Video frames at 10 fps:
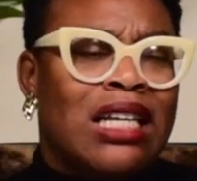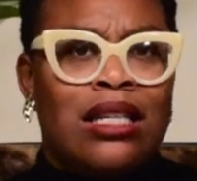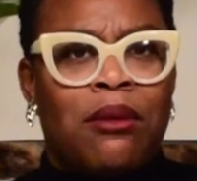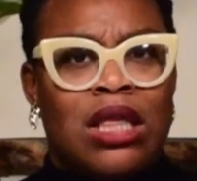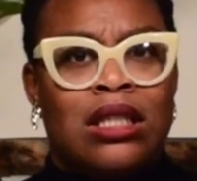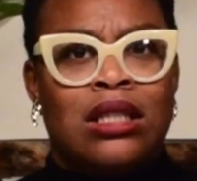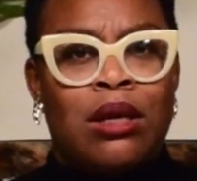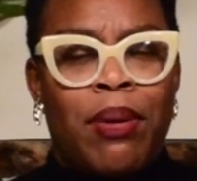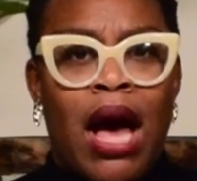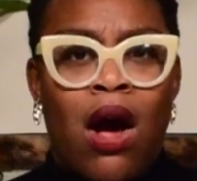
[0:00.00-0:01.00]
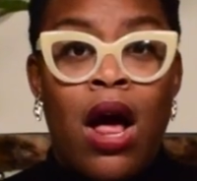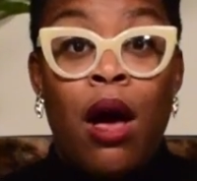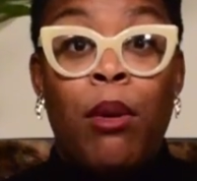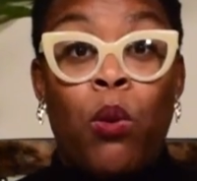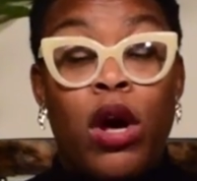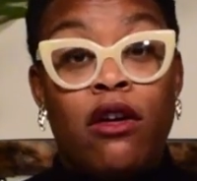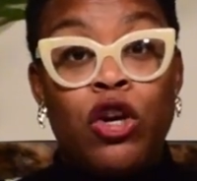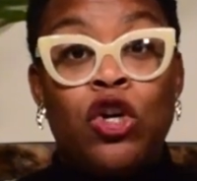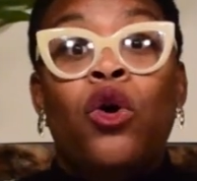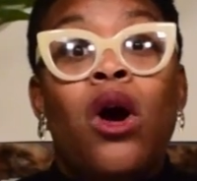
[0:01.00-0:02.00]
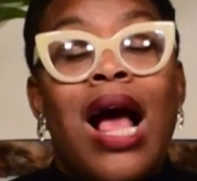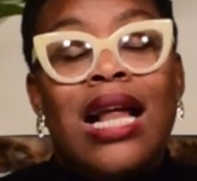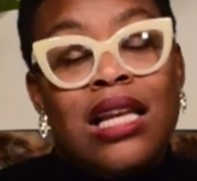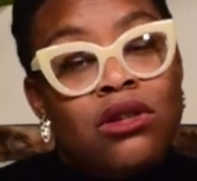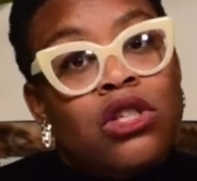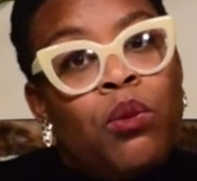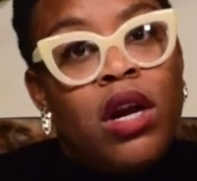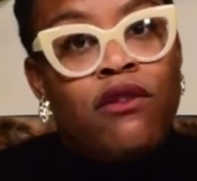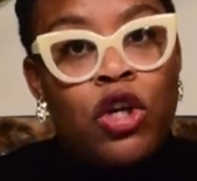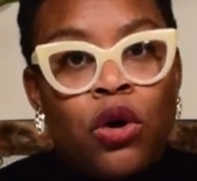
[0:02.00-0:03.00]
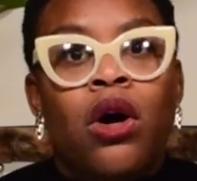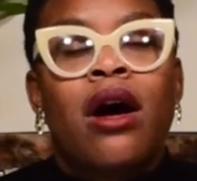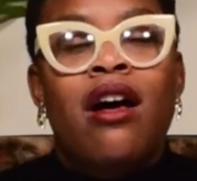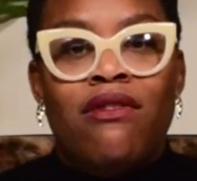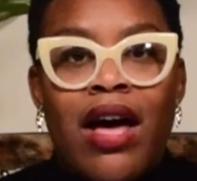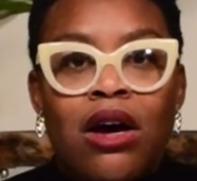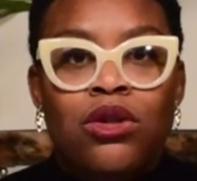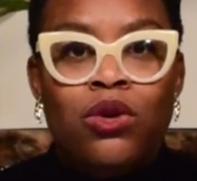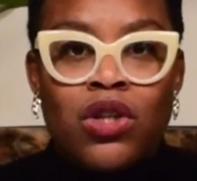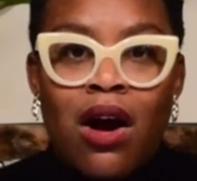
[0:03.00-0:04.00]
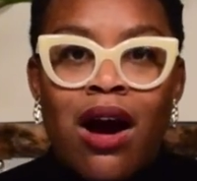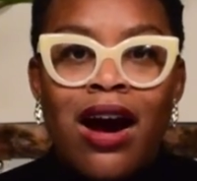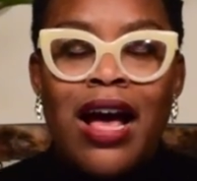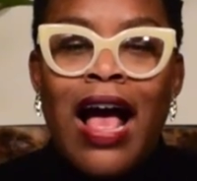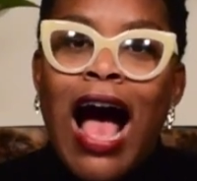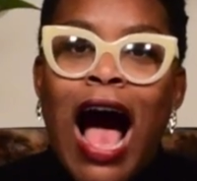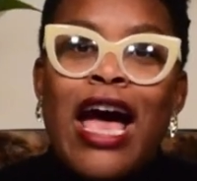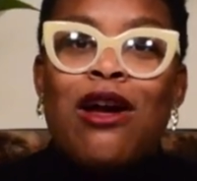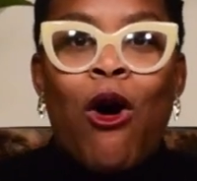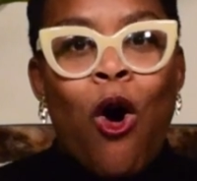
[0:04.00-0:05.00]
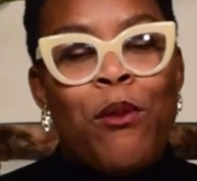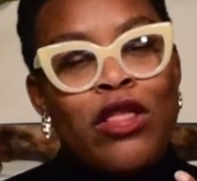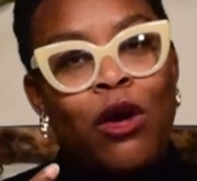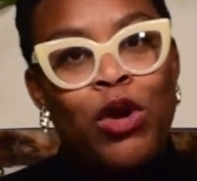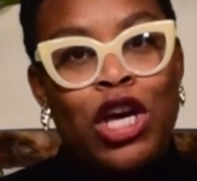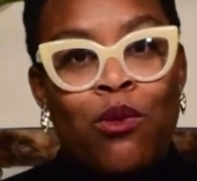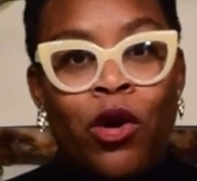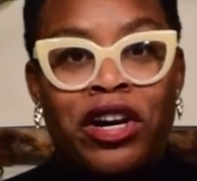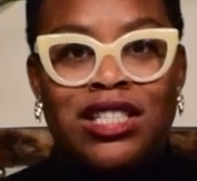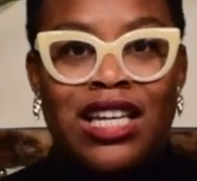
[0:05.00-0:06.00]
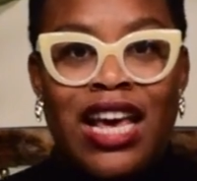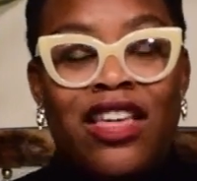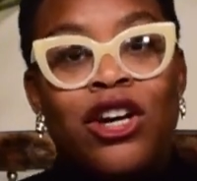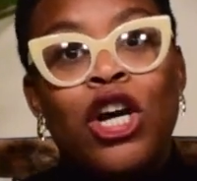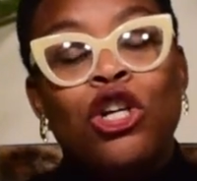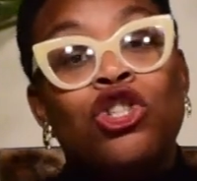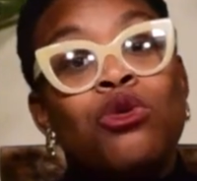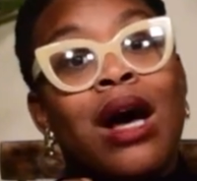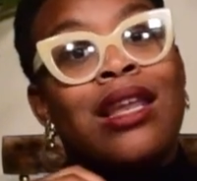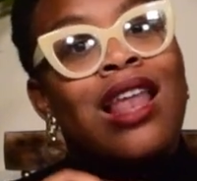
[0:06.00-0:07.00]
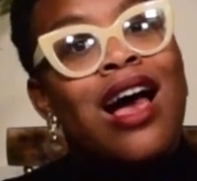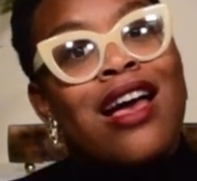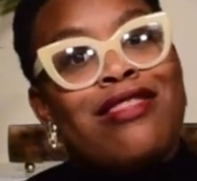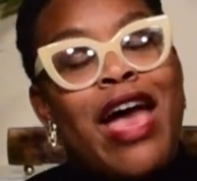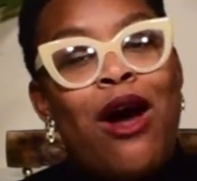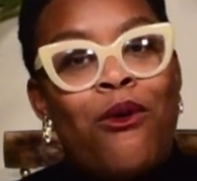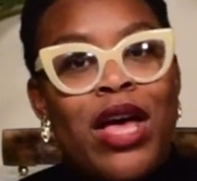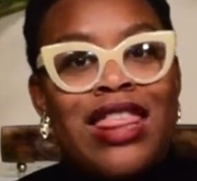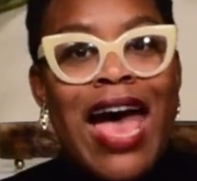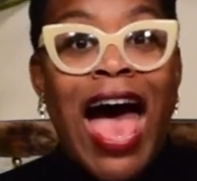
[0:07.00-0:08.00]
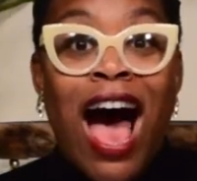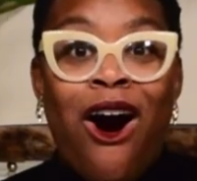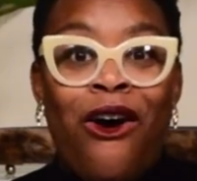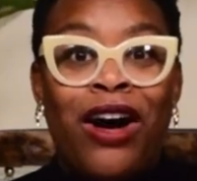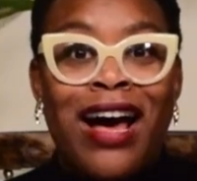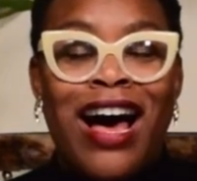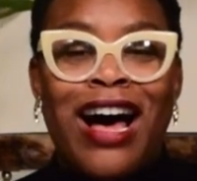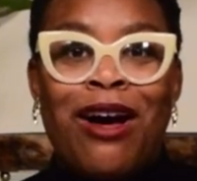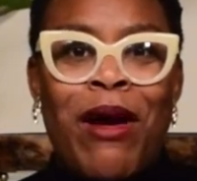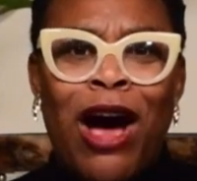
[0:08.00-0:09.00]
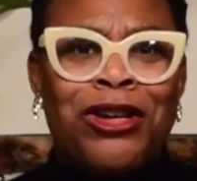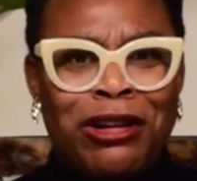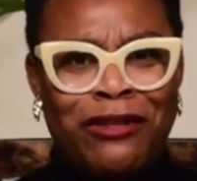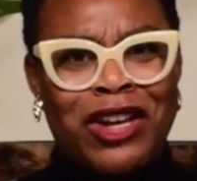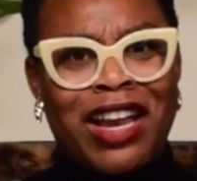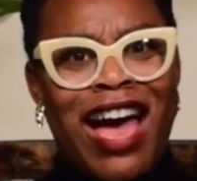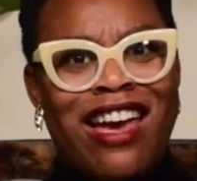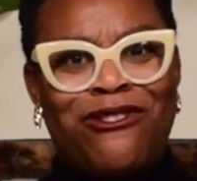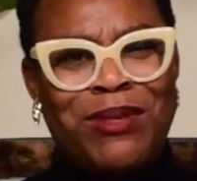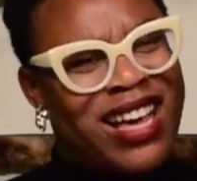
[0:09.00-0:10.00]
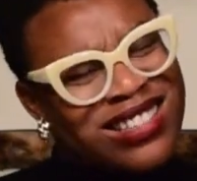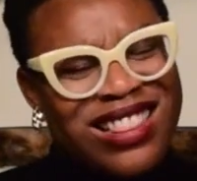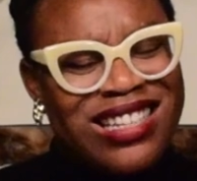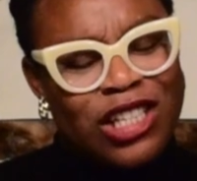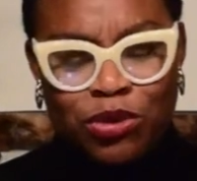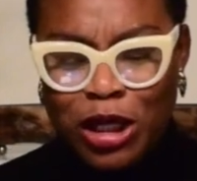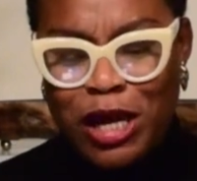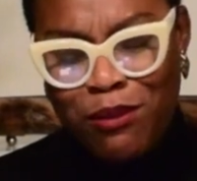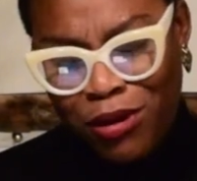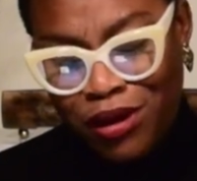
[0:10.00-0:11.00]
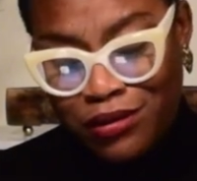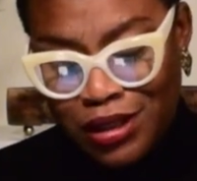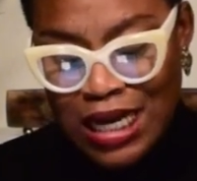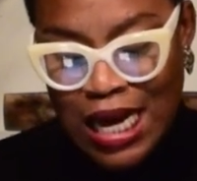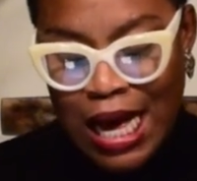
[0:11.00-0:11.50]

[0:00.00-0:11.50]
That's not what this is about. But whatever your ideals and whatever your values are, I am hoping that we can work together to align that with how you live your life, because I think that's really important.